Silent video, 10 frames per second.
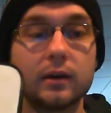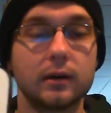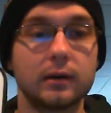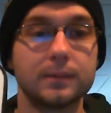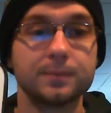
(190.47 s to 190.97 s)

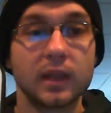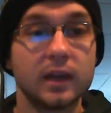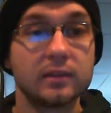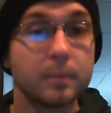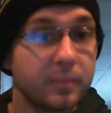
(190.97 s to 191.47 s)
Um,
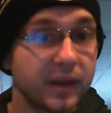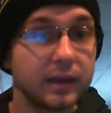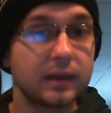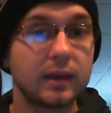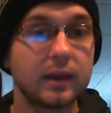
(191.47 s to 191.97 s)
he's a
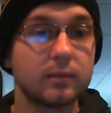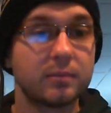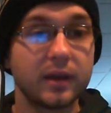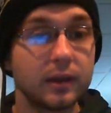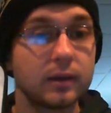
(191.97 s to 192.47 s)
big,
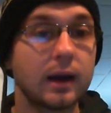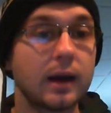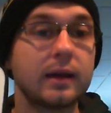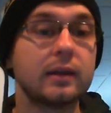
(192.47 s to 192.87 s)
big guy.